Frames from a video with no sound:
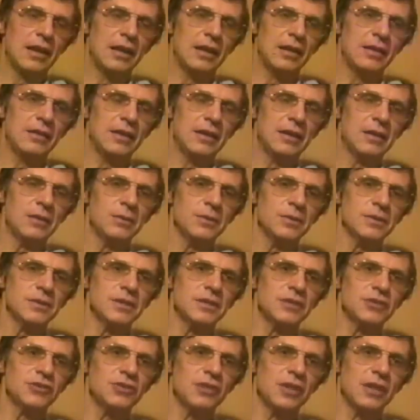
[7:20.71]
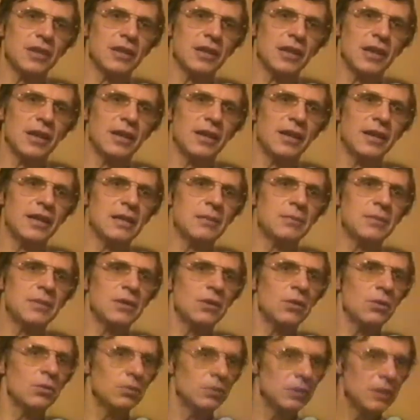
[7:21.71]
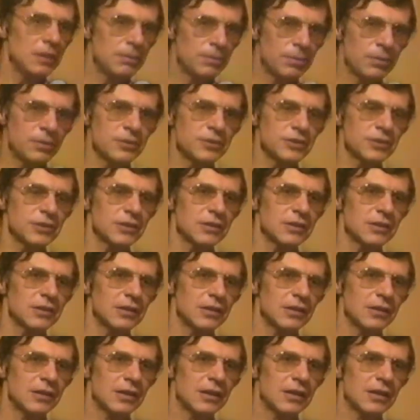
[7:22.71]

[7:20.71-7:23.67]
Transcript: And there was the check. And I am the only person